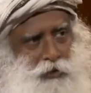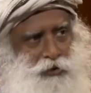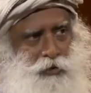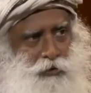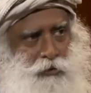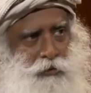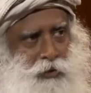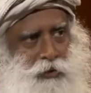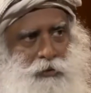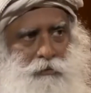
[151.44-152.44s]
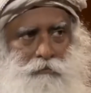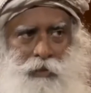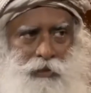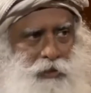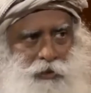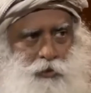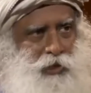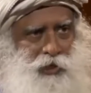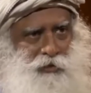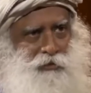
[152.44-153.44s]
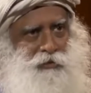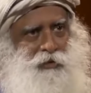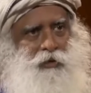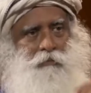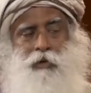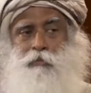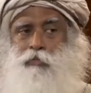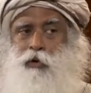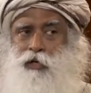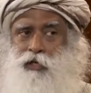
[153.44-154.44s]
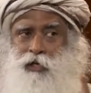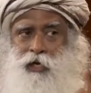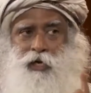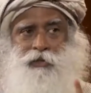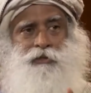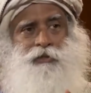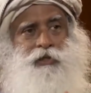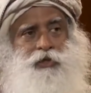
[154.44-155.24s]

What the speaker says: Yes or no? Mentally you can, but body has